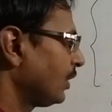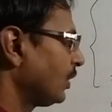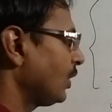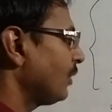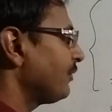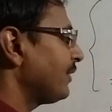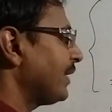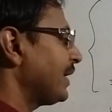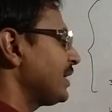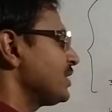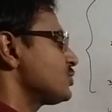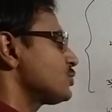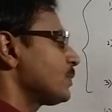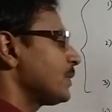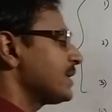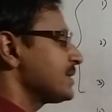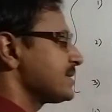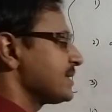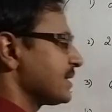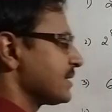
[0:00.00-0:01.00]
Now 5 raised to
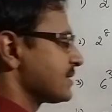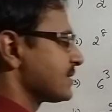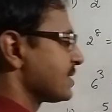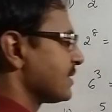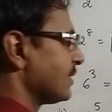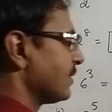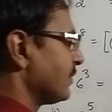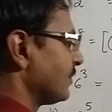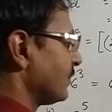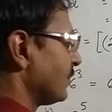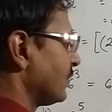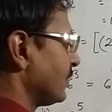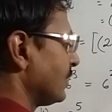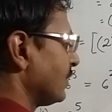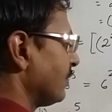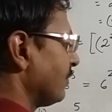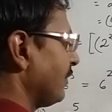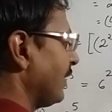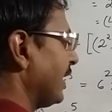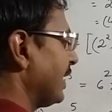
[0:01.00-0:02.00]
power 6,
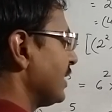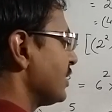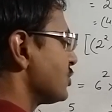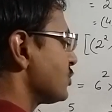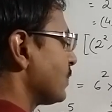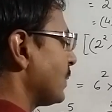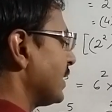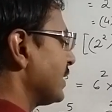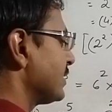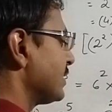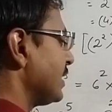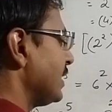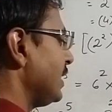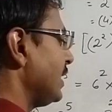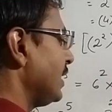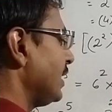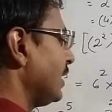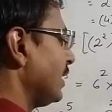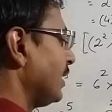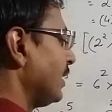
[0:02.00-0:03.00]
5 raised to power
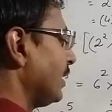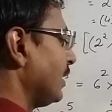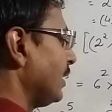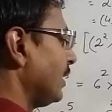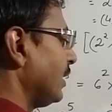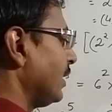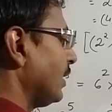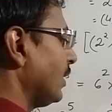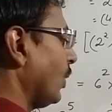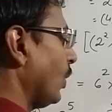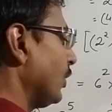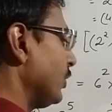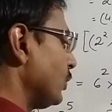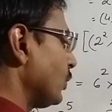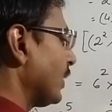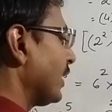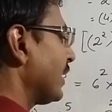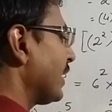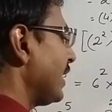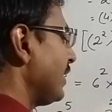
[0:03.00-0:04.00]
3, or
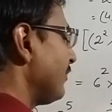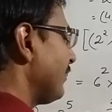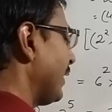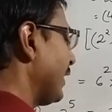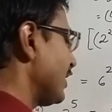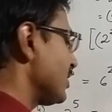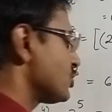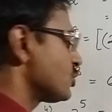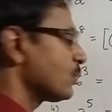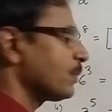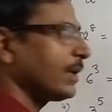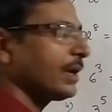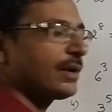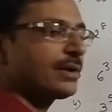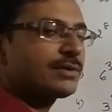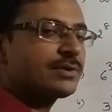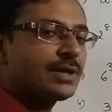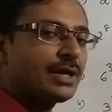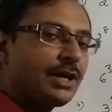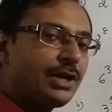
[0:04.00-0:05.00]
you can write 5 raised to
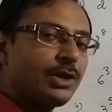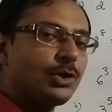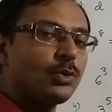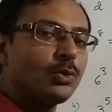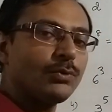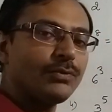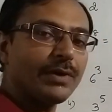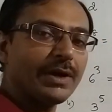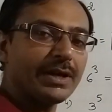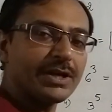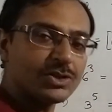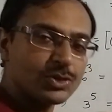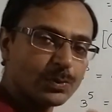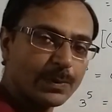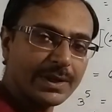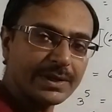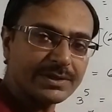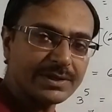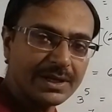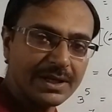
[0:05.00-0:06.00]
power 3 into 5 raised to
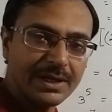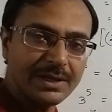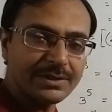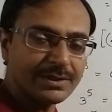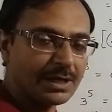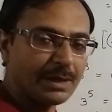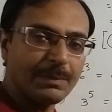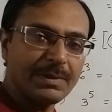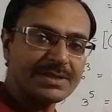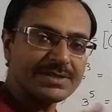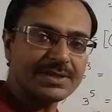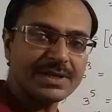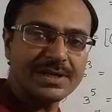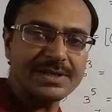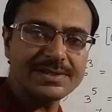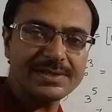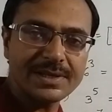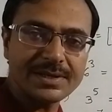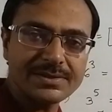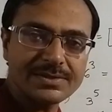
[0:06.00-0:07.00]
power 3, 3 plus 3
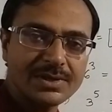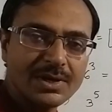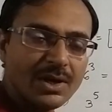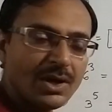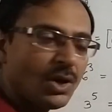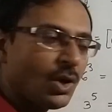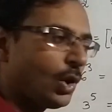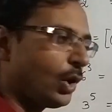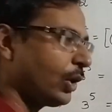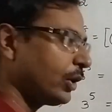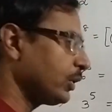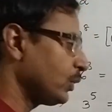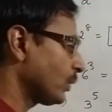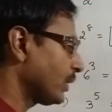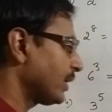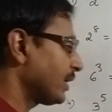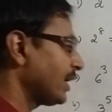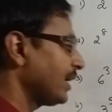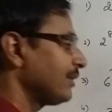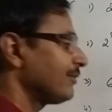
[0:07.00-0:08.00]
is 6, or you
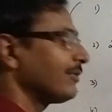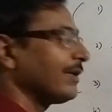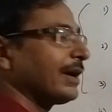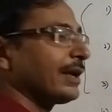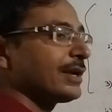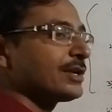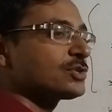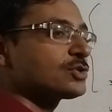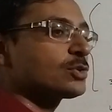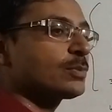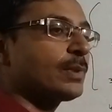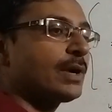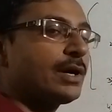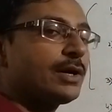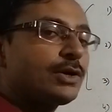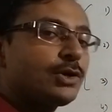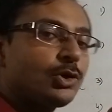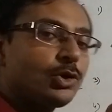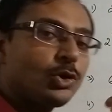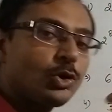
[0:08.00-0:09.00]
can write 5 raised to
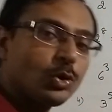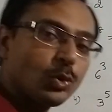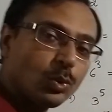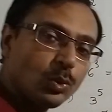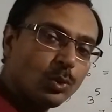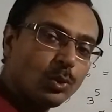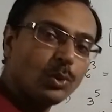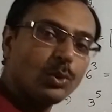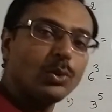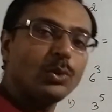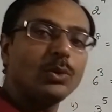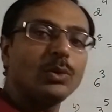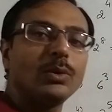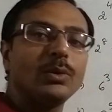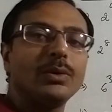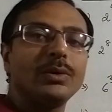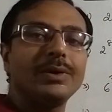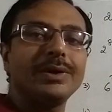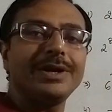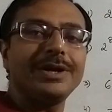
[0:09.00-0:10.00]
power 2
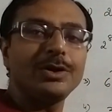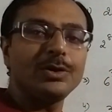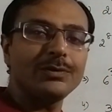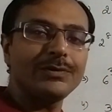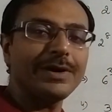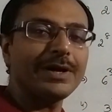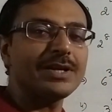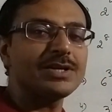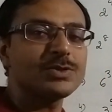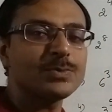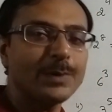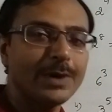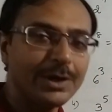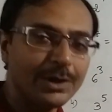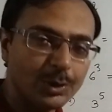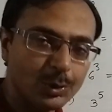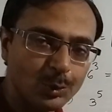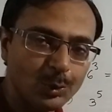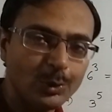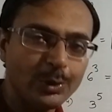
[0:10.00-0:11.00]
into 5 raised to
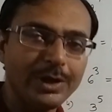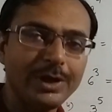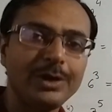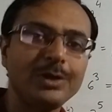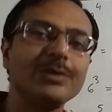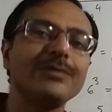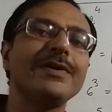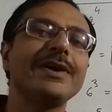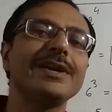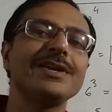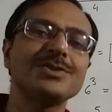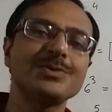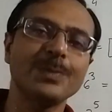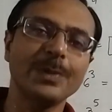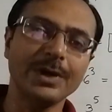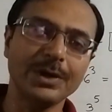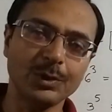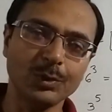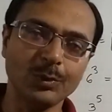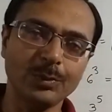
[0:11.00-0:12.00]
power 2 into 5 raised to
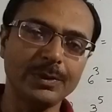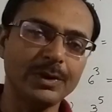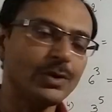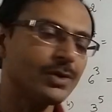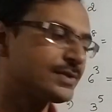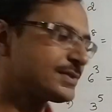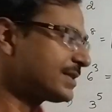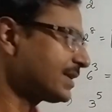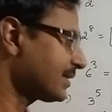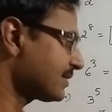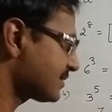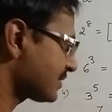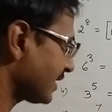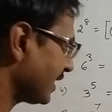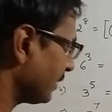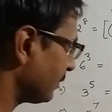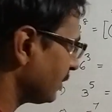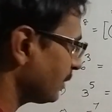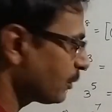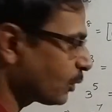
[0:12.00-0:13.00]
power 2, because 6
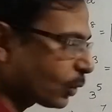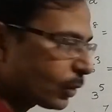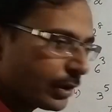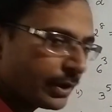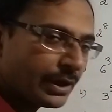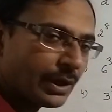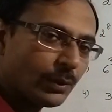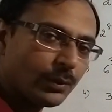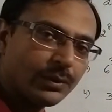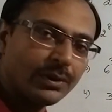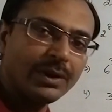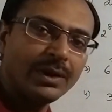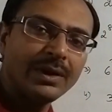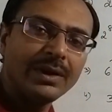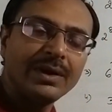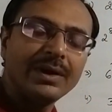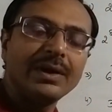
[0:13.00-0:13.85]
can be broken down